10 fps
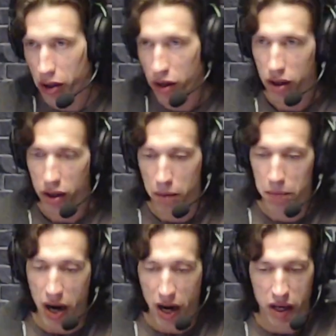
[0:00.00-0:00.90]

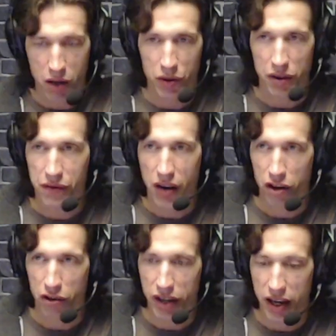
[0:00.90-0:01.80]
combining with the final
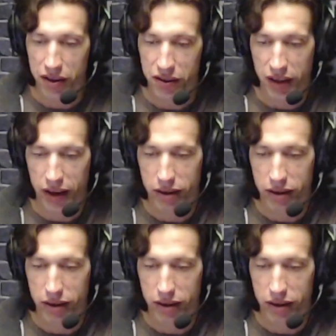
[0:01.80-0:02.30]
data set.